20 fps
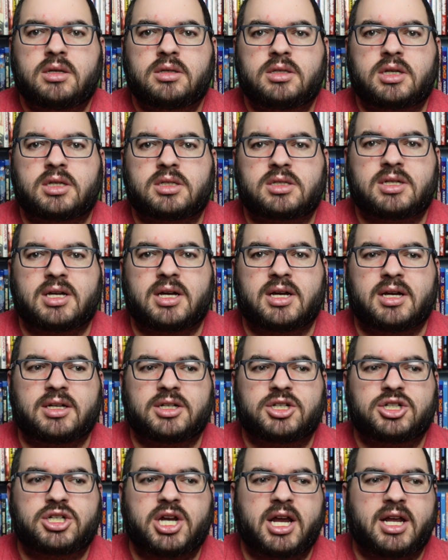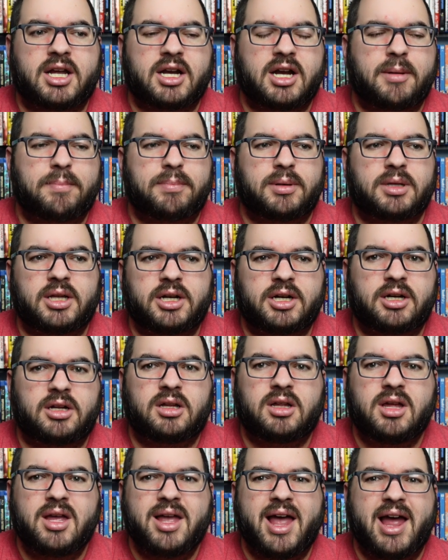just to shake it up a
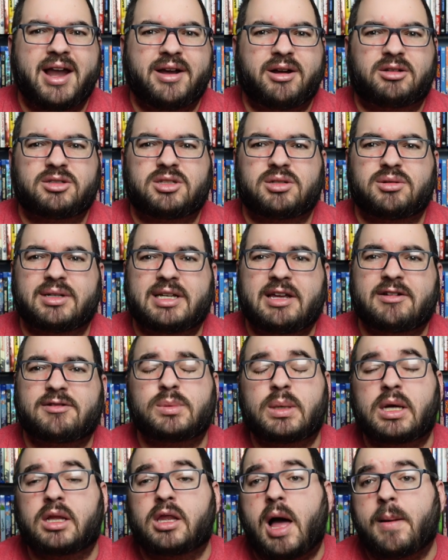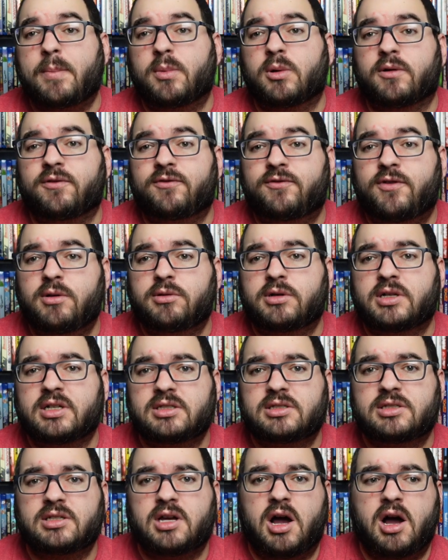little, and also it gives me a lot more
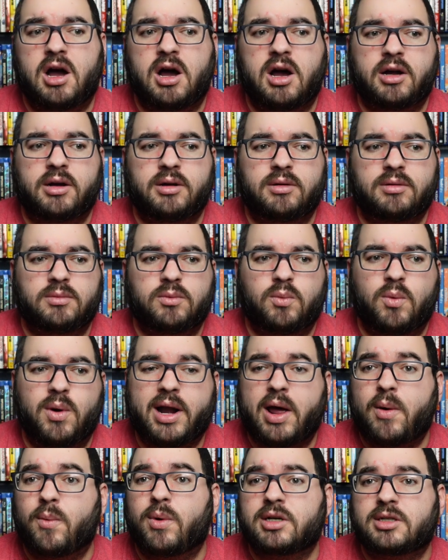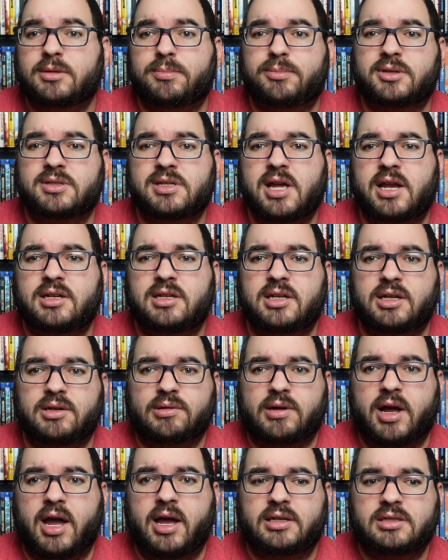focus on what I want to present to
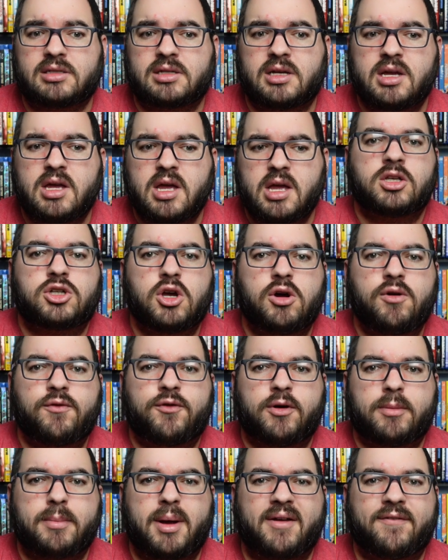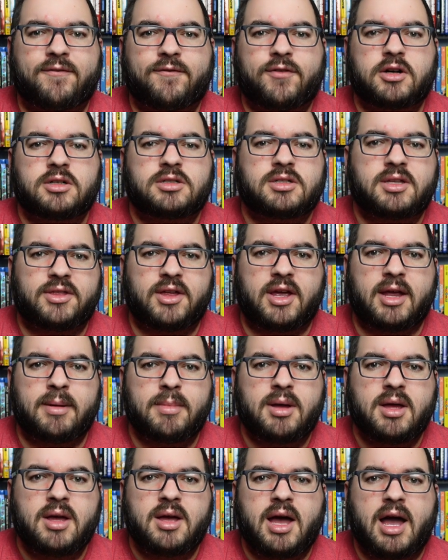you guys. So for my first
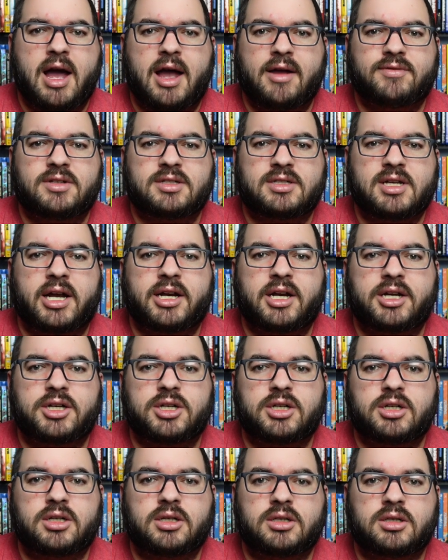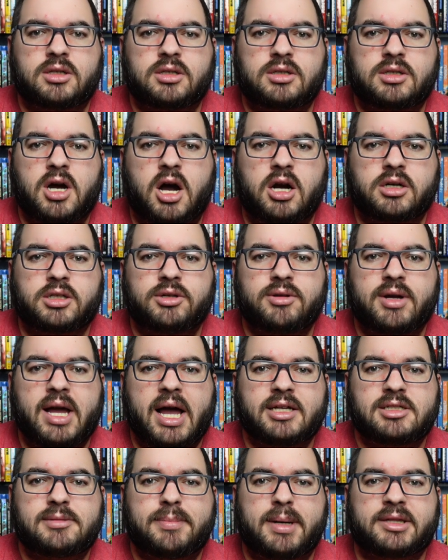theme, I've decided to talk to you
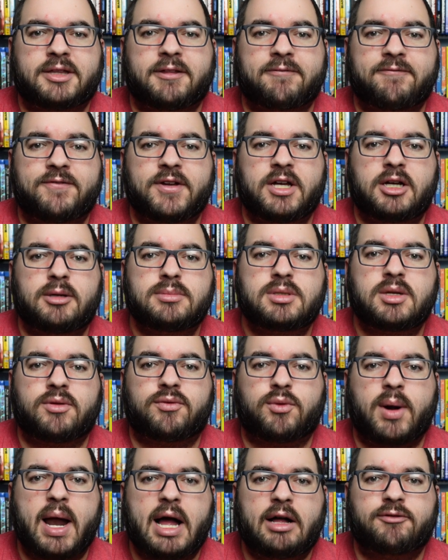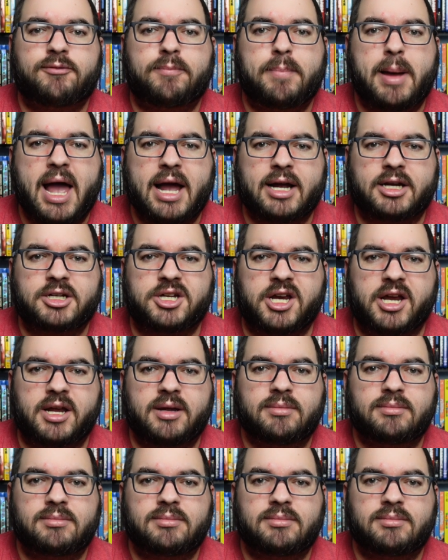guys about the films of Ralph Bakshi.